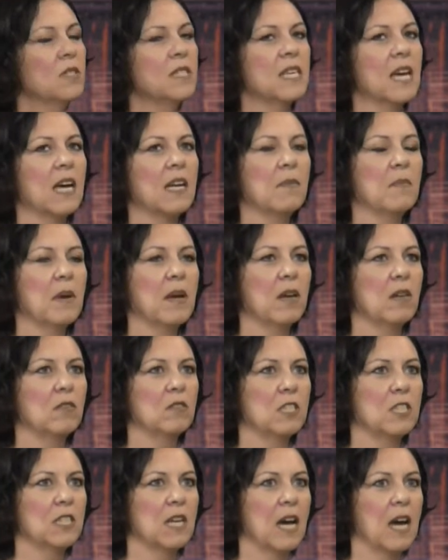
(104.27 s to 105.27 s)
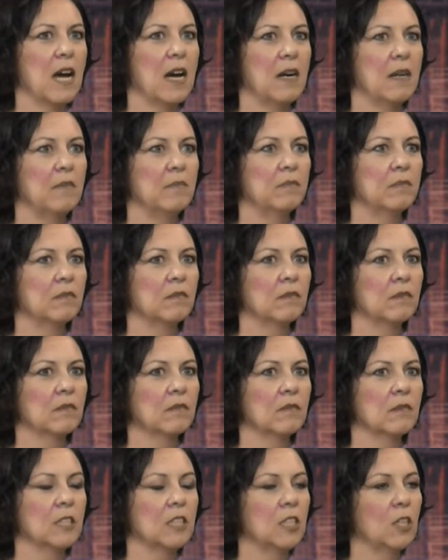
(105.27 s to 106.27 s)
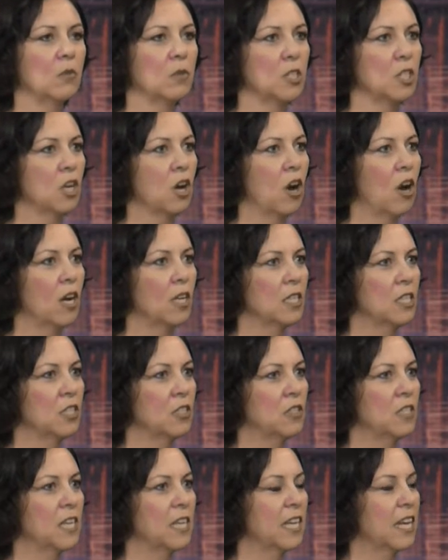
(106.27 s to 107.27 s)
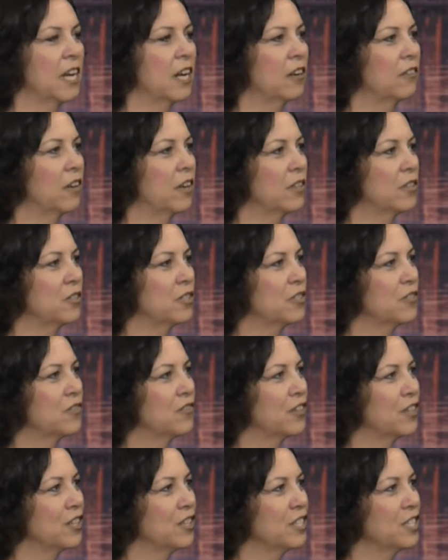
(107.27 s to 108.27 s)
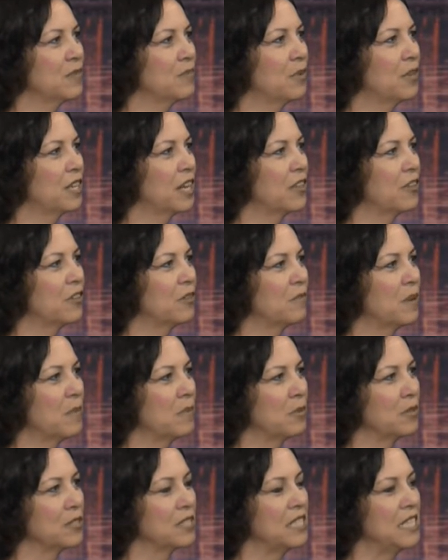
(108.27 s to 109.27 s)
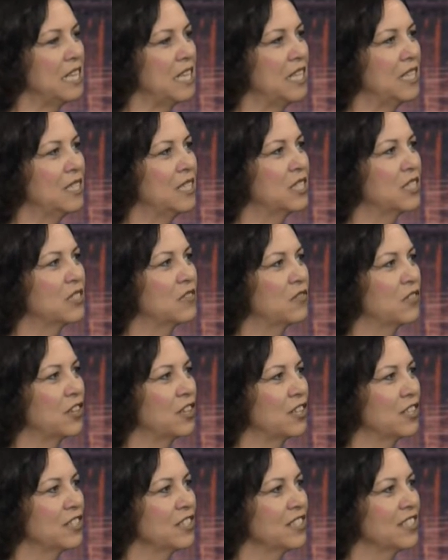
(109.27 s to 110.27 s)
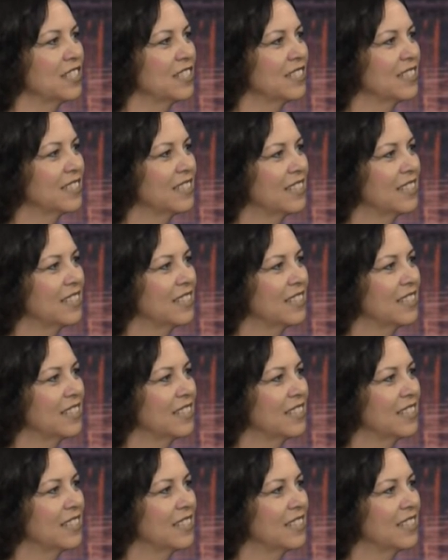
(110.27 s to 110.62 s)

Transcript: is that about, we're taught to take care of others first, put other people's needs first?